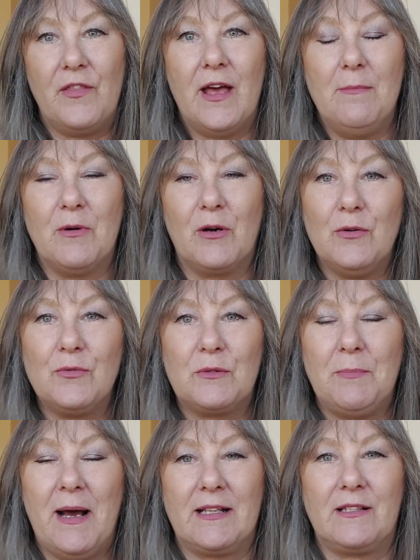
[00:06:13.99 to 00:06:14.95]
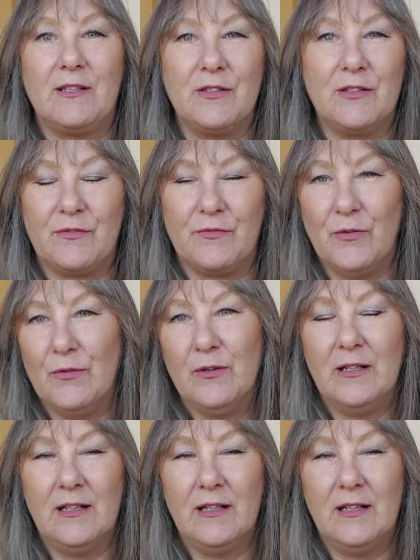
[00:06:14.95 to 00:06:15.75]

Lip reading: their McCall's patterns for